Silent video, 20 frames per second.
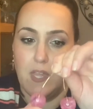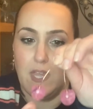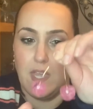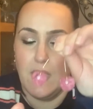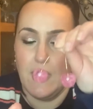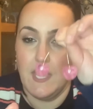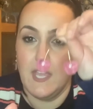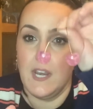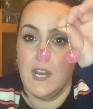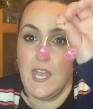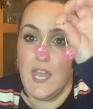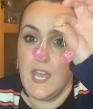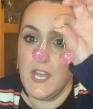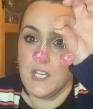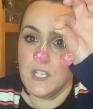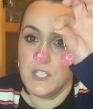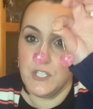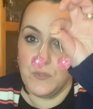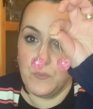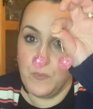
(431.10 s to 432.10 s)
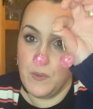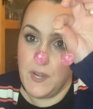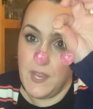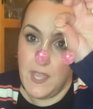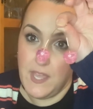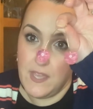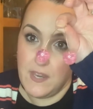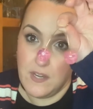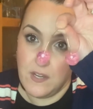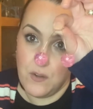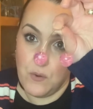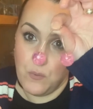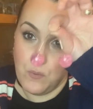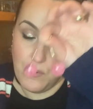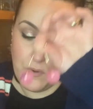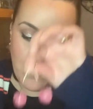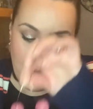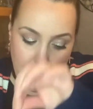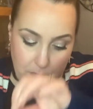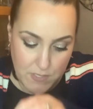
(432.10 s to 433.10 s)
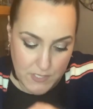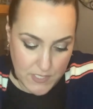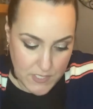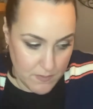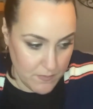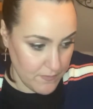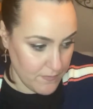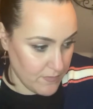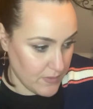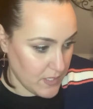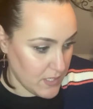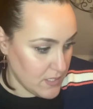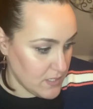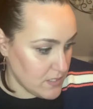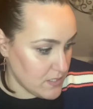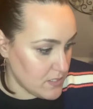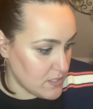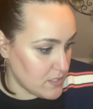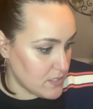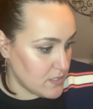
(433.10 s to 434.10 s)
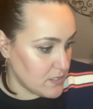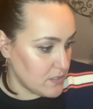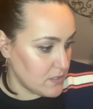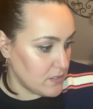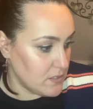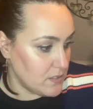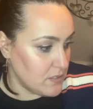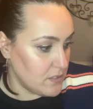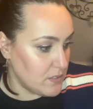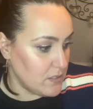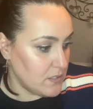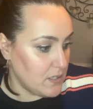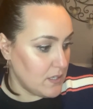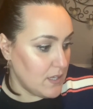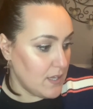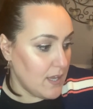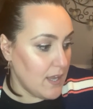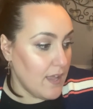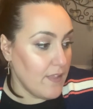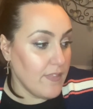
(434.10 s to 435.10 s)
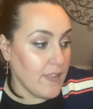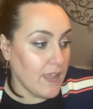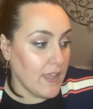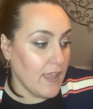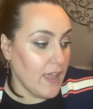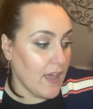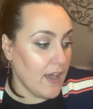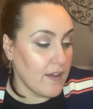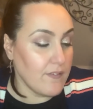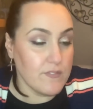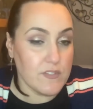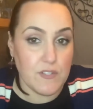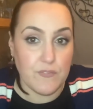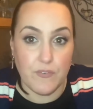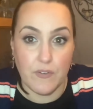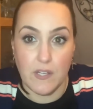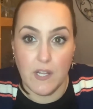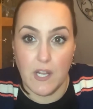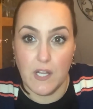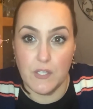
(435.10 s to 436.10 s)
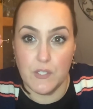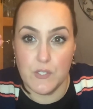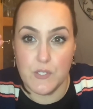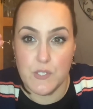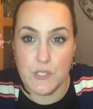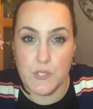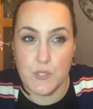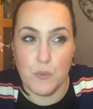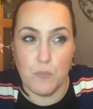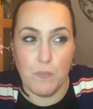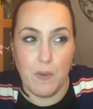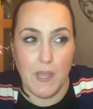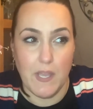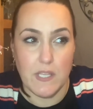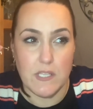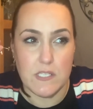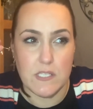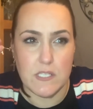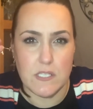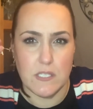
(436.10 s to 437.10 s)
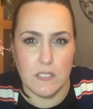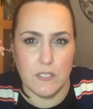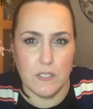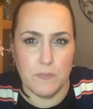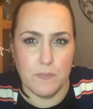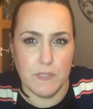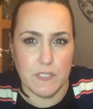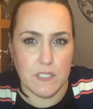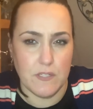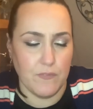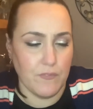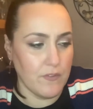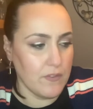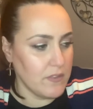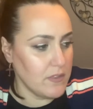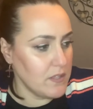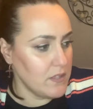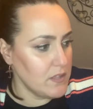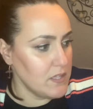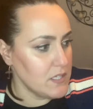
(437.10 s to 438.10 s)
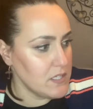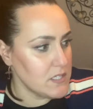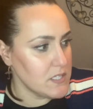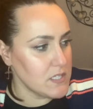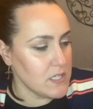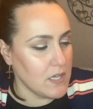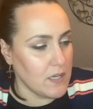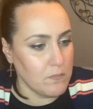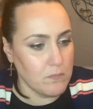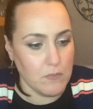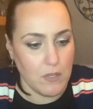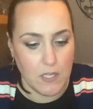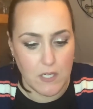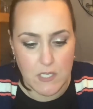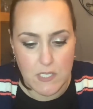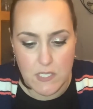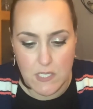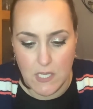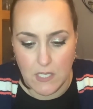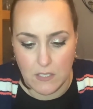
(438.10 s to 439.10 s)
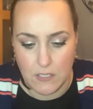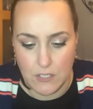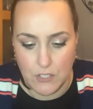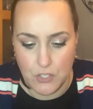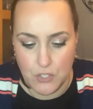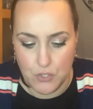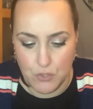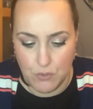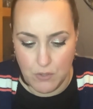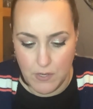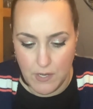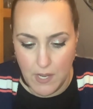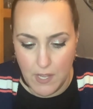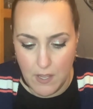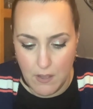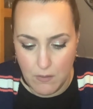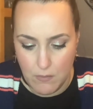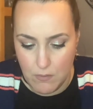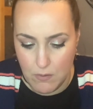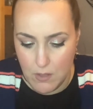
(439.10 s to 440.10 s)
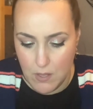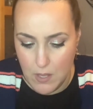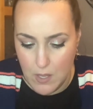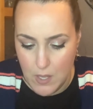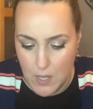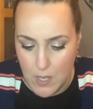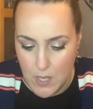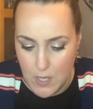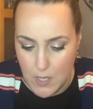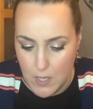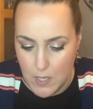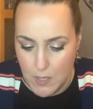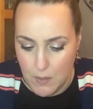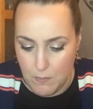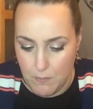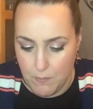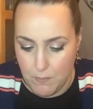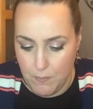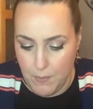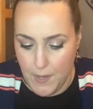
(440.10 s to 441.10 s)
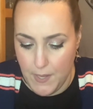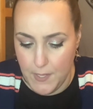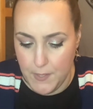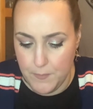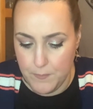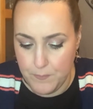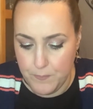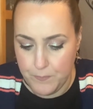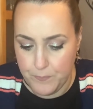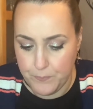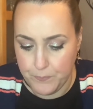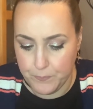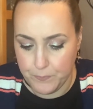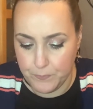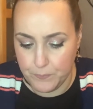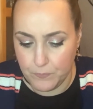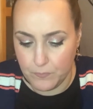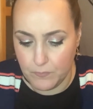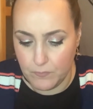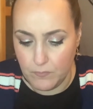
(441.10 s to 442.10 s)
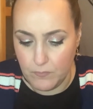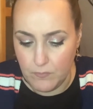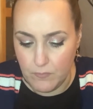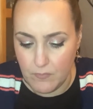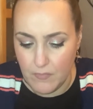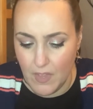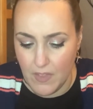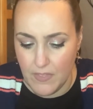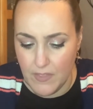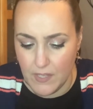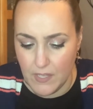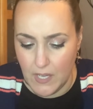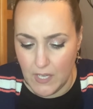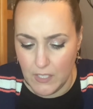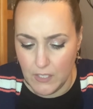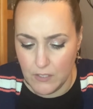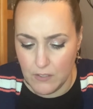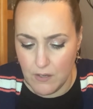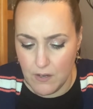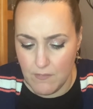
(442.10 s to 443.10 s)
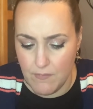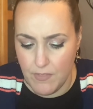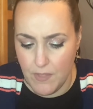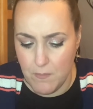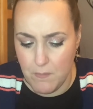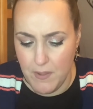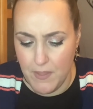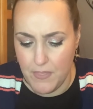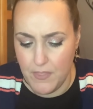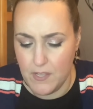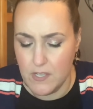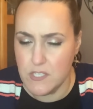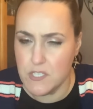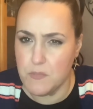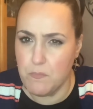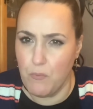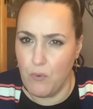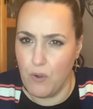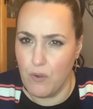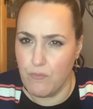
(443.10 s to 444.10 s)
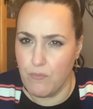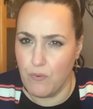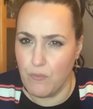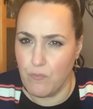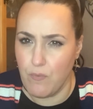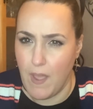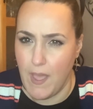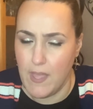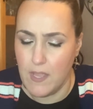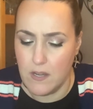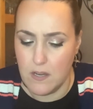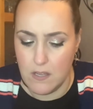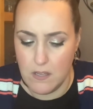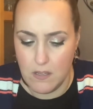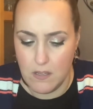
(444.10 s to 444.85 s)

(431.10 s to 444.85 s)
And I actually went ahead and ordered me some of these. And they have different colors. So mine's is a little bit different than this. I'm not exactly sure now, but the color of them, I think it's more of a red,